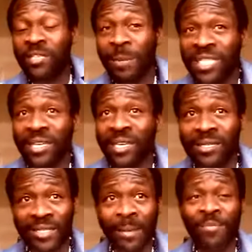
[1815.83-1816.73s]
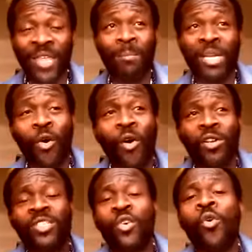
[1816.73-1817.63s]
it's basically the same thing, but all
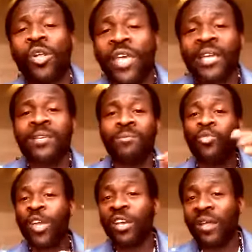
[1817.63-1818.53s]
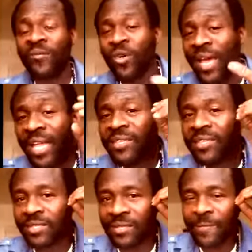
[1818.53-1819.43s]
these old kingdoms, we are looking for
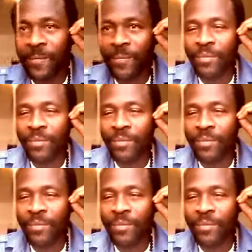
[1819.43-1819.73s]
answers.